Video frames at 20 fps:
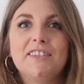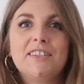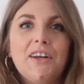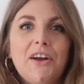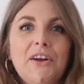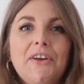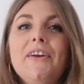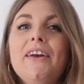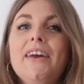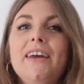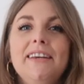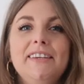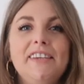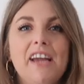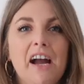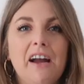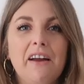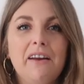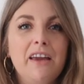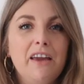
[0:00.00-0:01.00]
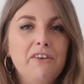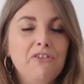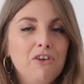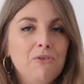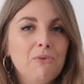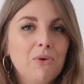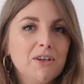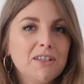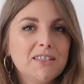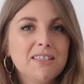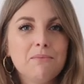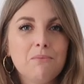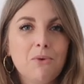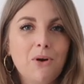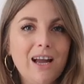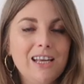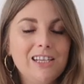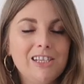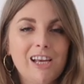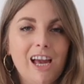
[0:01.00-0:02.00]
So yeah, if you want some
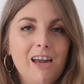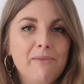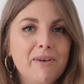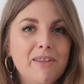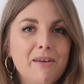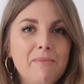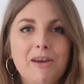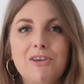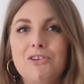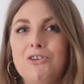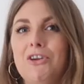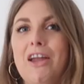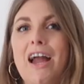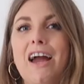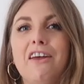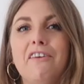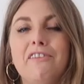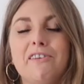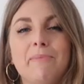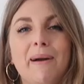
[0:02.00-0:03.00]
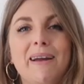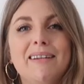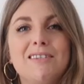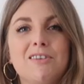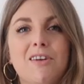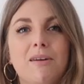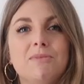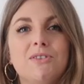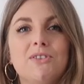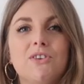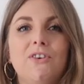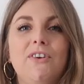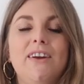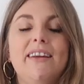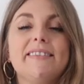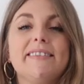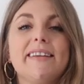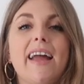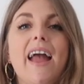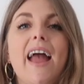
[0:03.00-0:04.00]
more entertainment, then make sure you head over to my Instagram
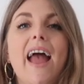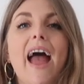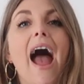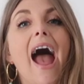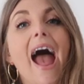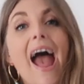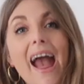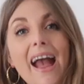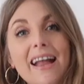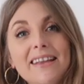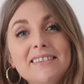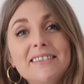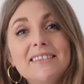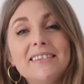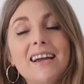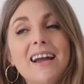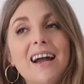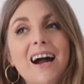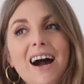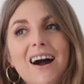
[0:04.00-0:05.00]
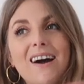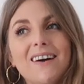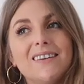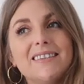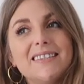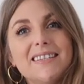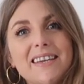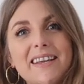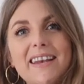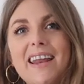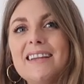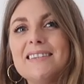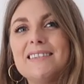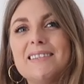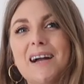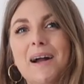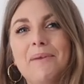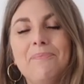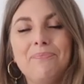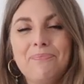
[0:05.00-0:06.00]
stories, and I'll see you next
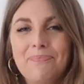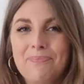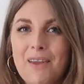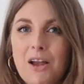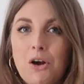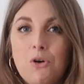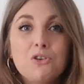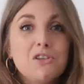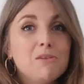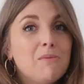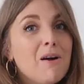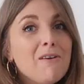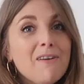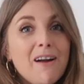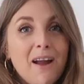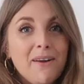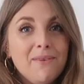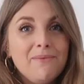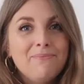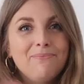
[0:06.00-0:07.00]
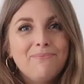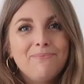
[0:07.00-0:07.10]
time or tomorrow.